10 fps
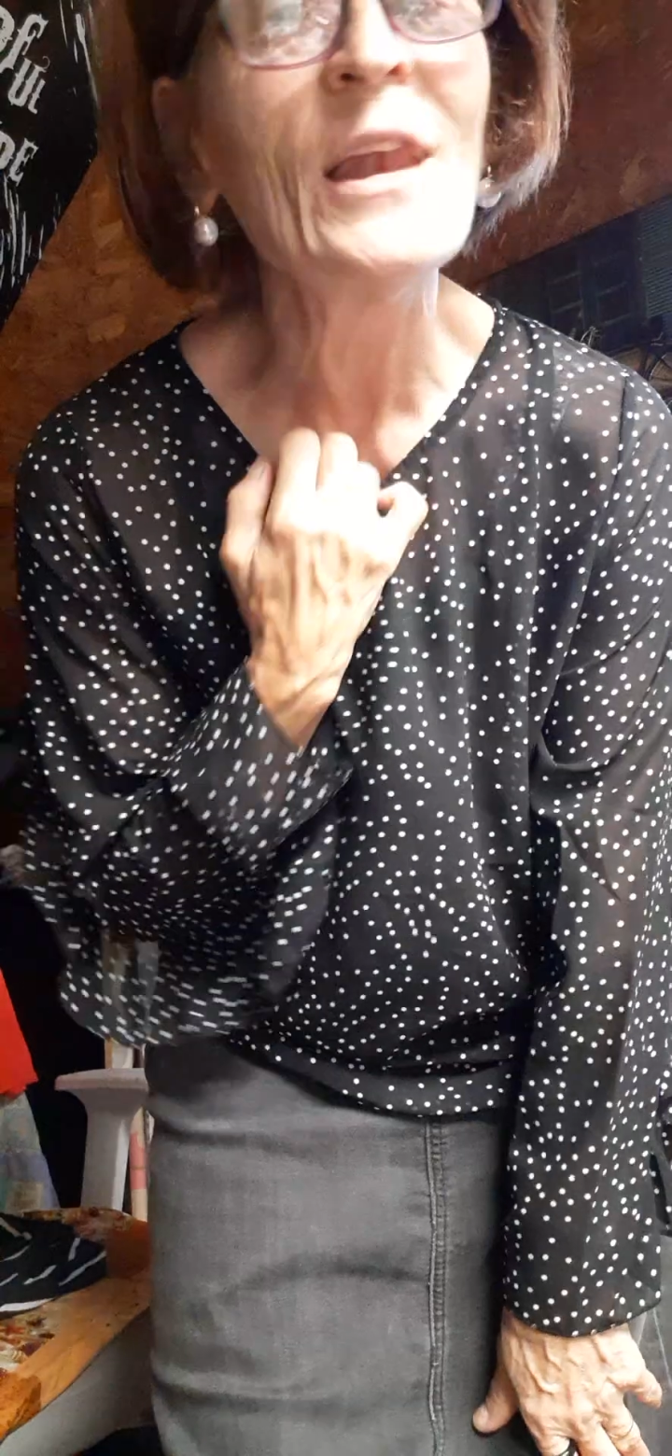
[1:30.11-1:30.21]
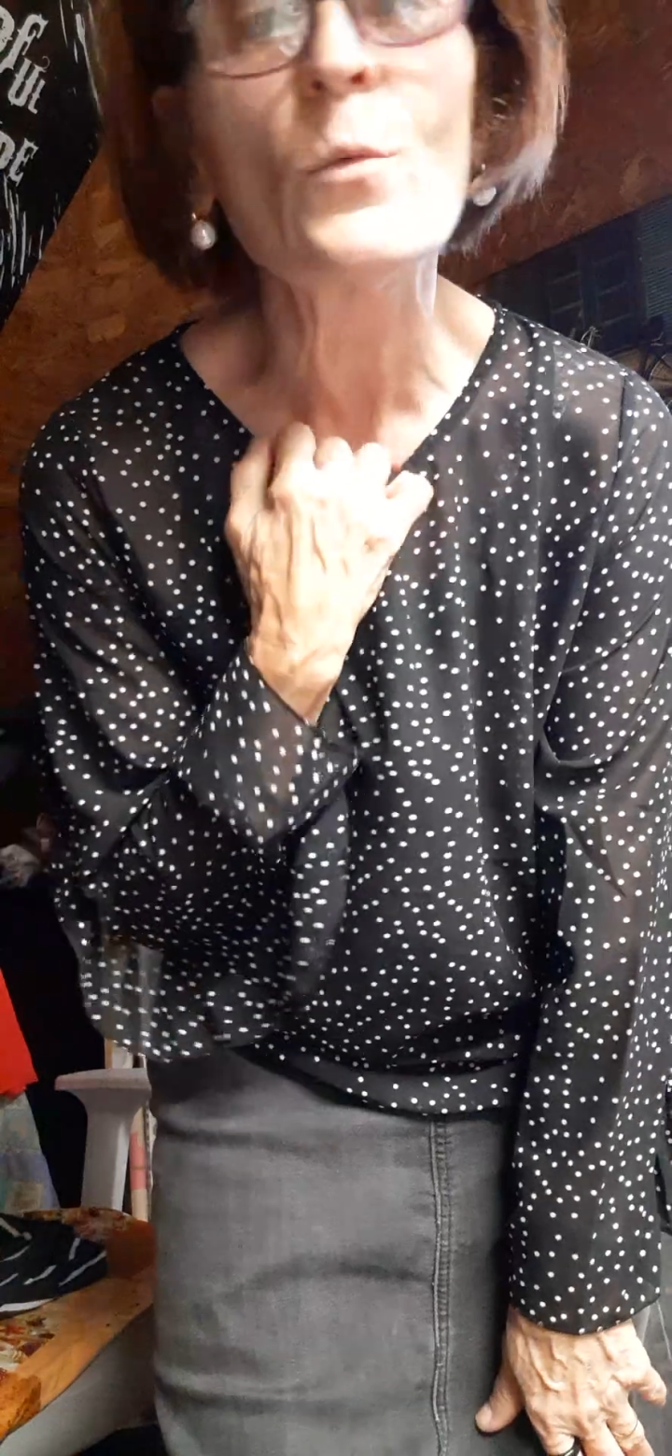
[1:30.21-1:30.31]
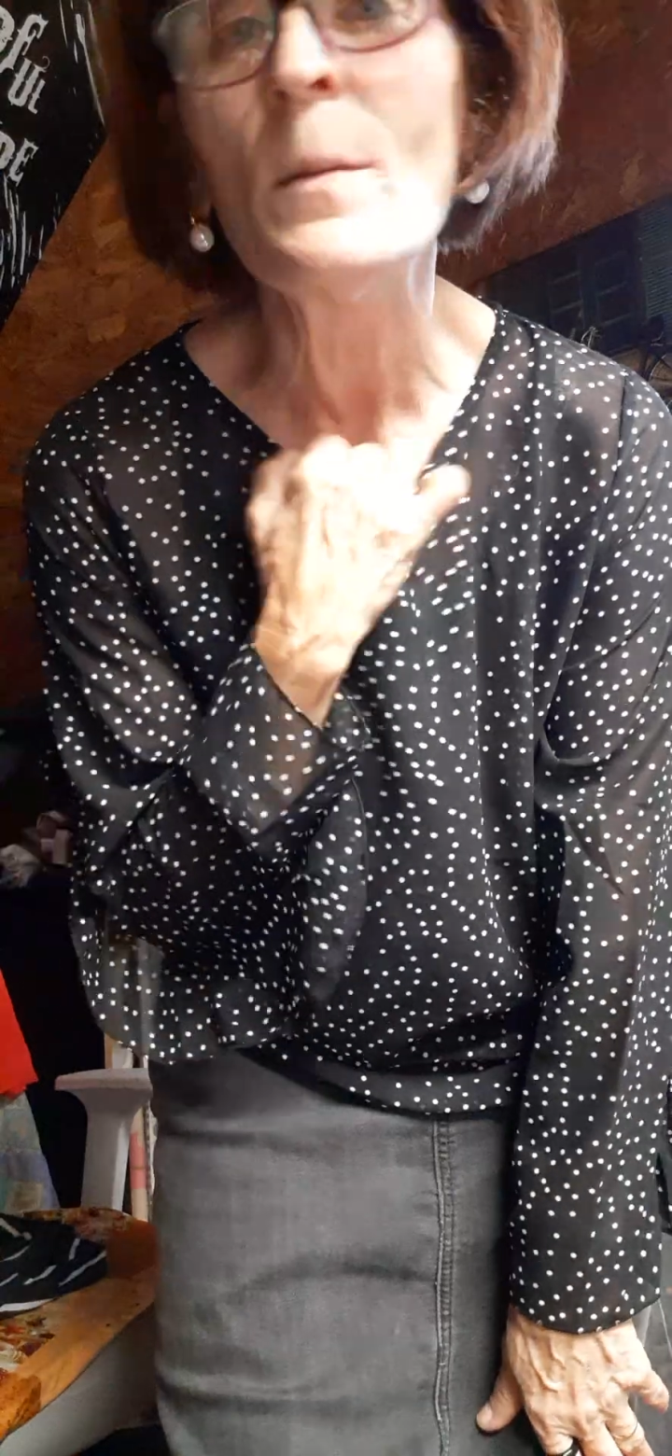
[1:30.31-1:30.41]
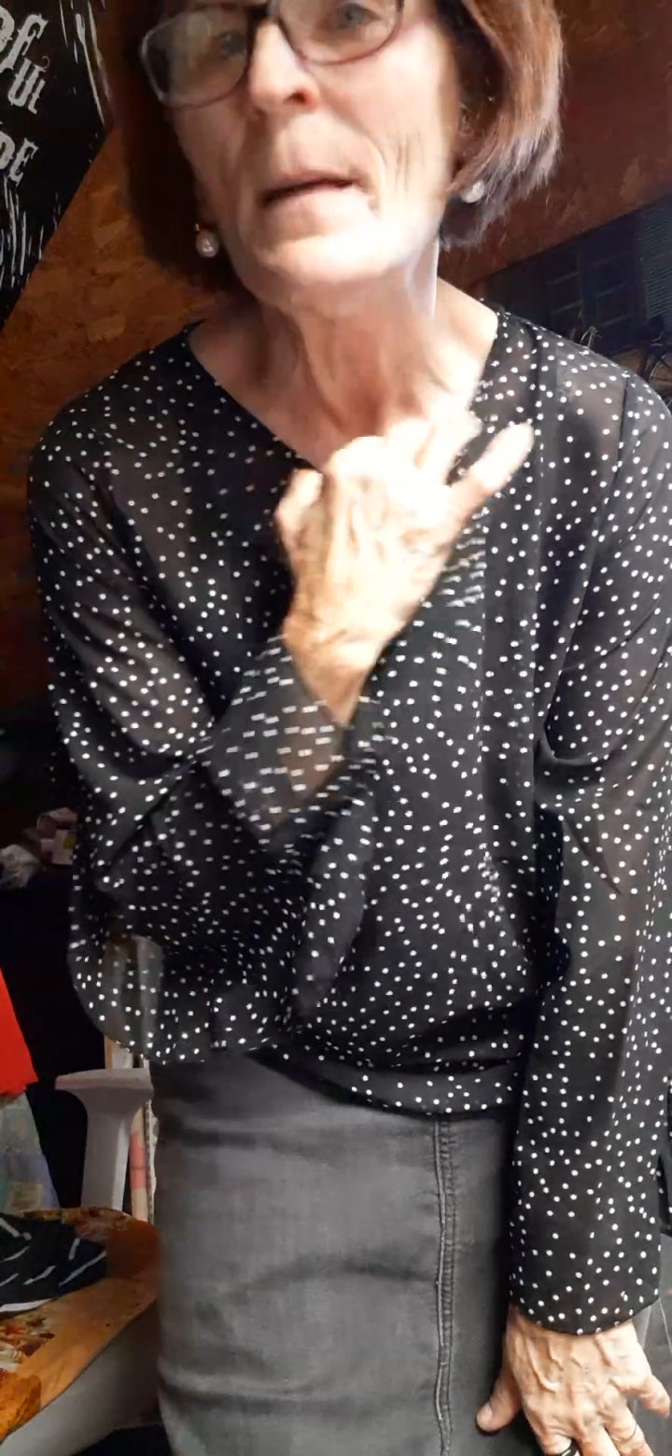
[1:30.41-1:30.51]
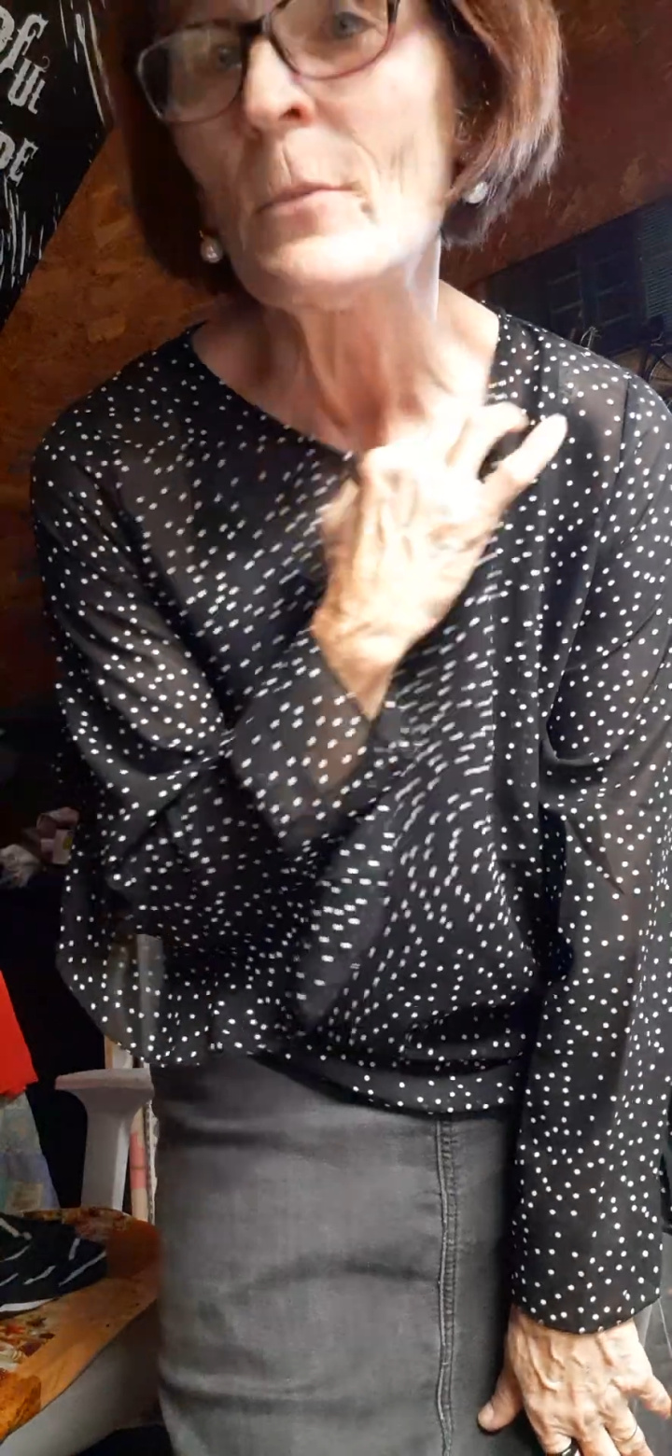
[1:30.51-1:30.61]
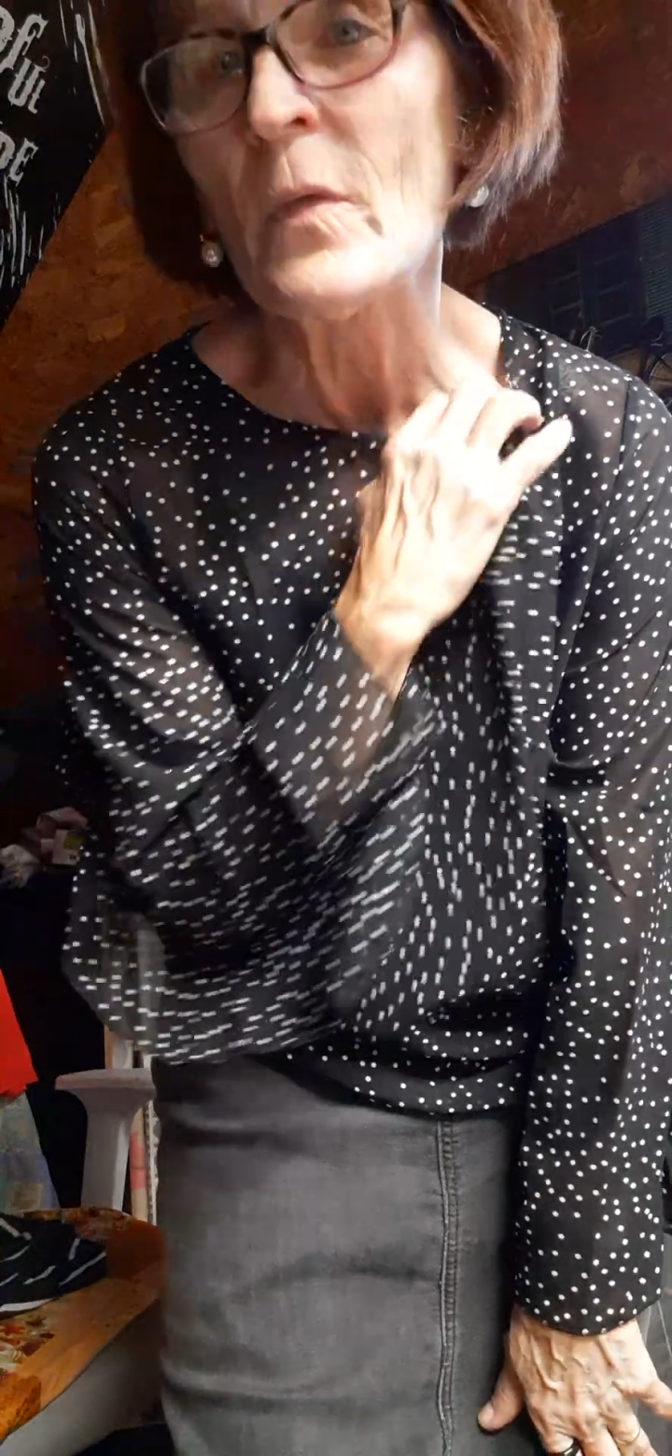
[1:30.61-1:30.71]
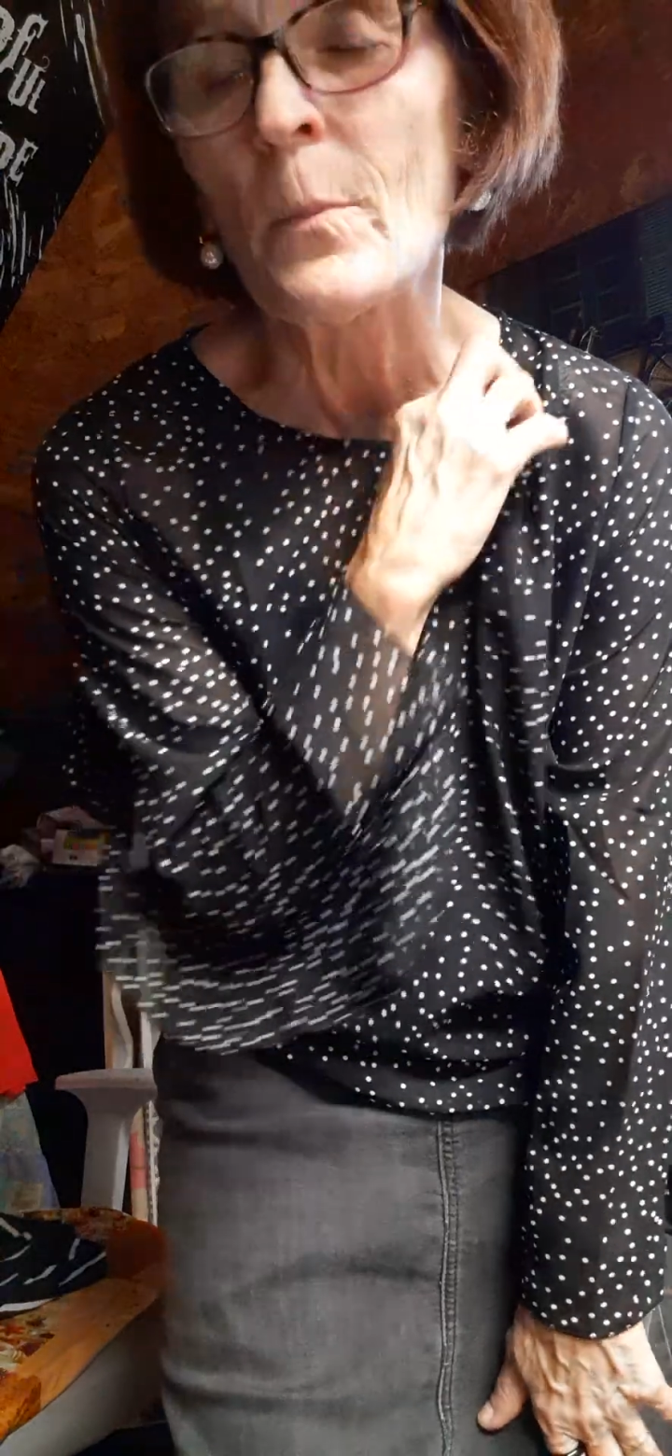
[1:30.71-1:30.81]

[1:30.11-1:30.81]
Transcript: don't remember